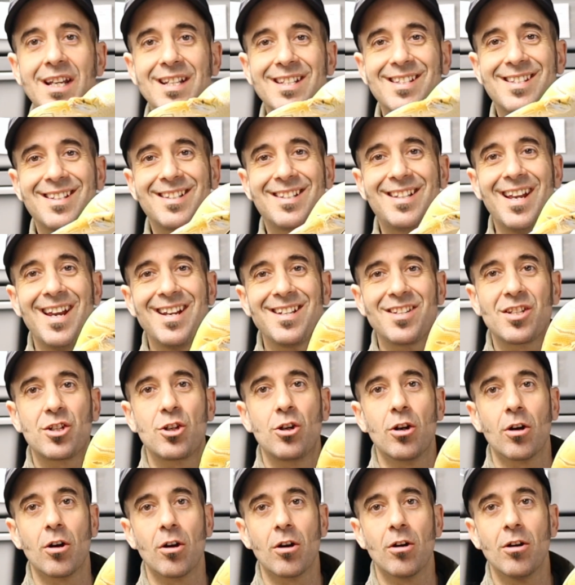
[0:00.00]
is. This
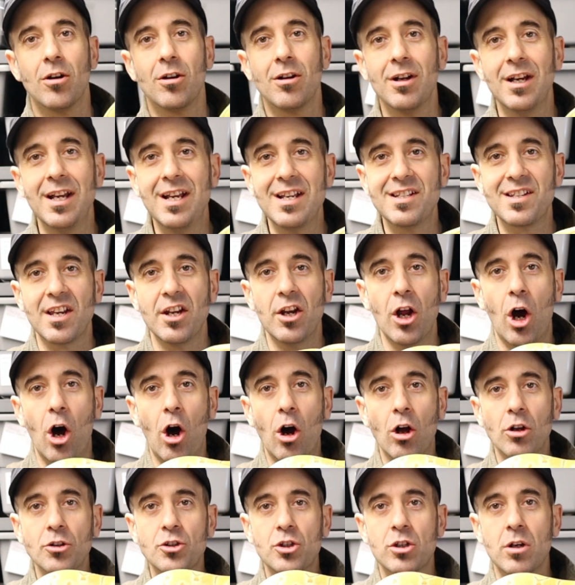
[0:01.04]
girl is an
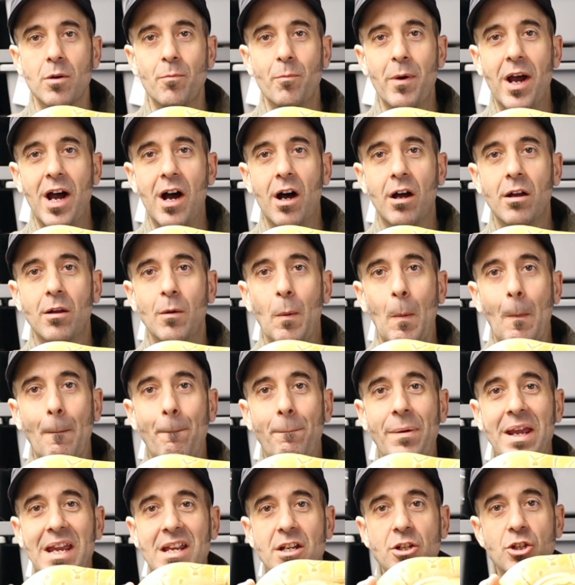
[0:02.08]
Ultramel
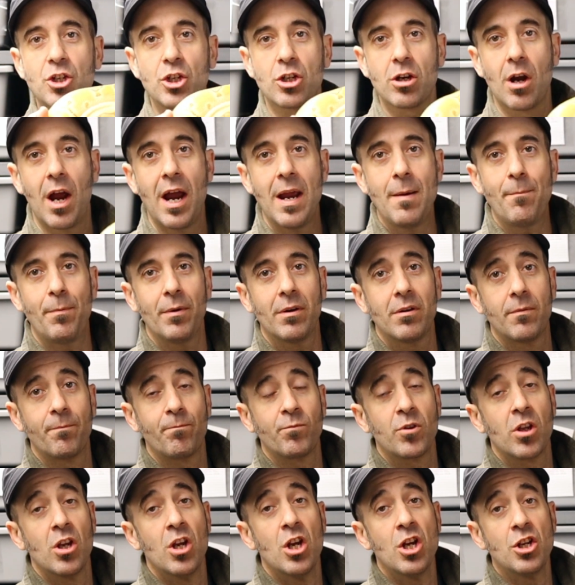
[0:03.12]
pinstripe.
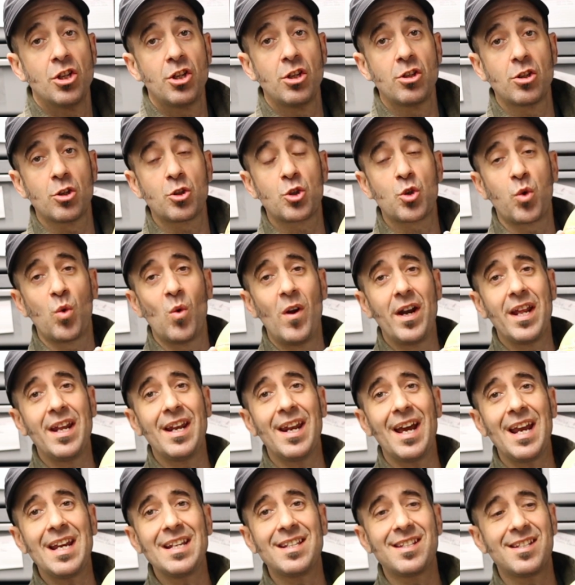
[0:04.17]
She's a
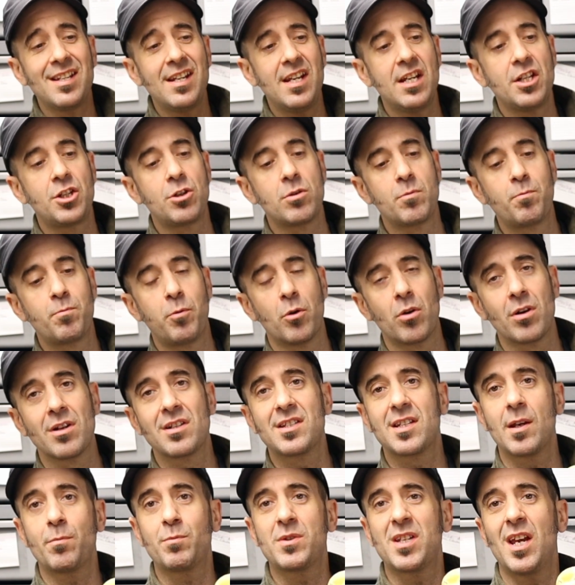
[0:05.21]
2019. She's born in
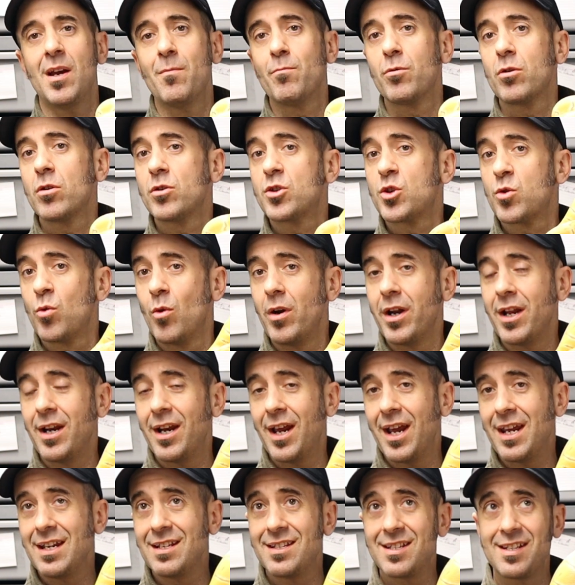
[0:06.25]
September of
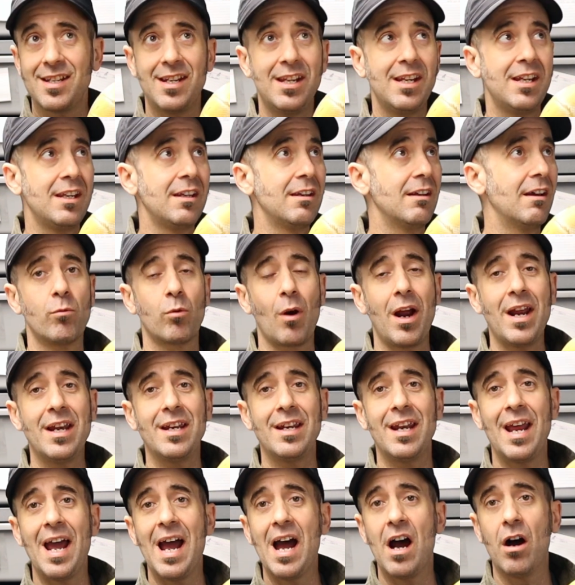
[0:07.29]
2019. Right
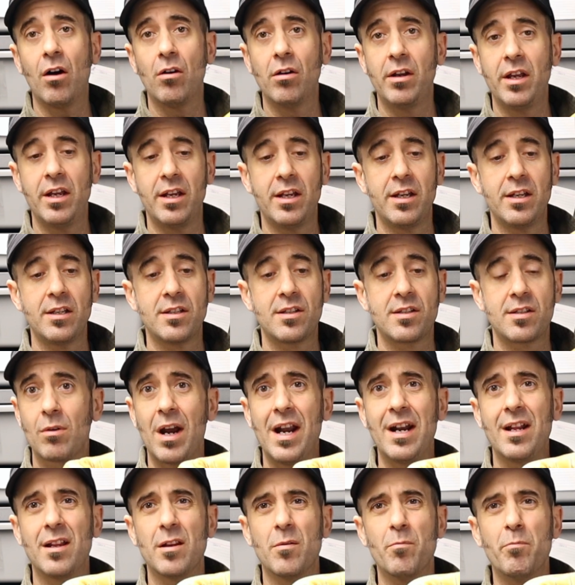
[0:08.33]
now is
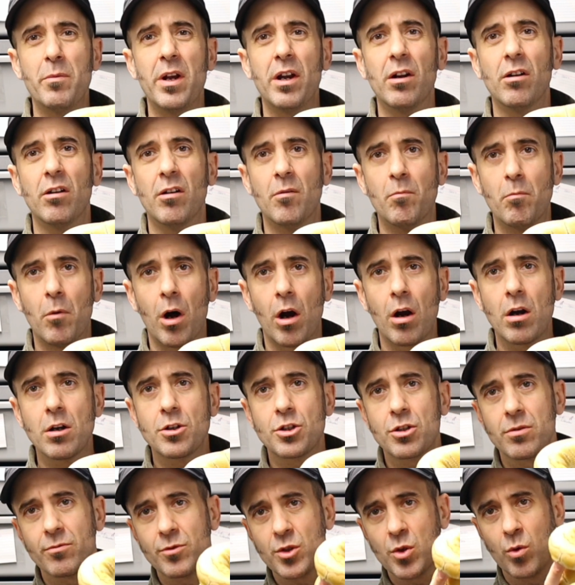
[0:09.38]
right in the middle of
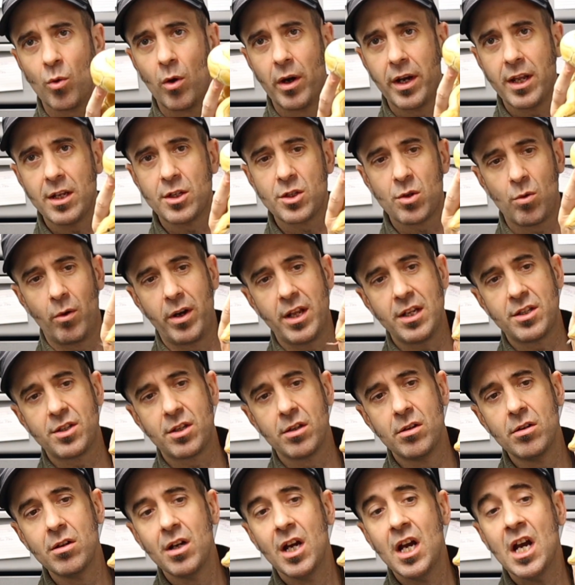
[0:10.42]
March of
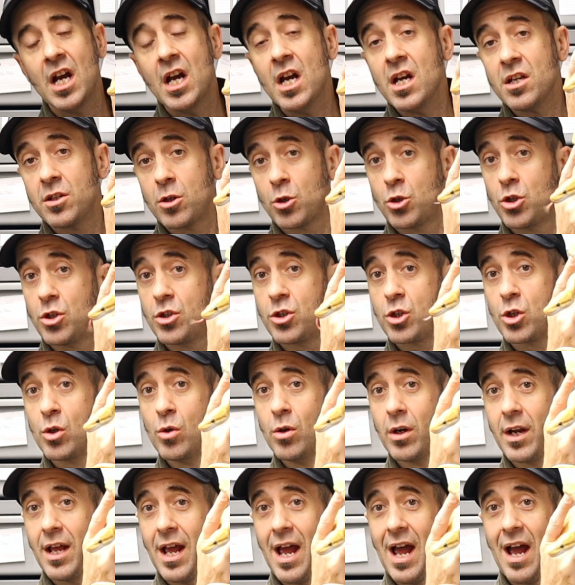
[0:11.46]
2022. So she's
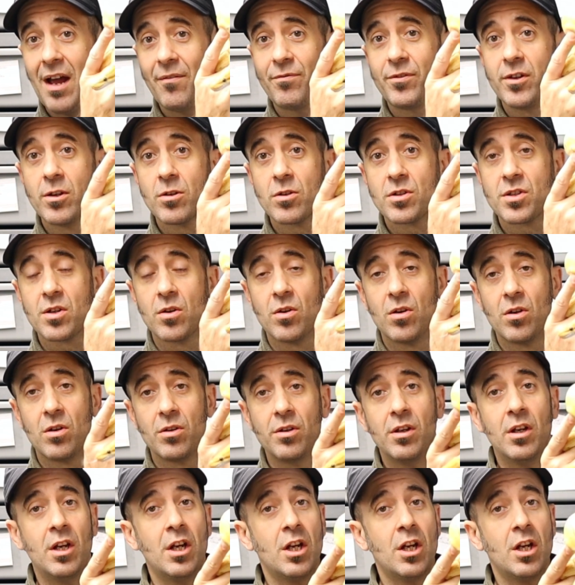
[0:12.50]
2.5 years old.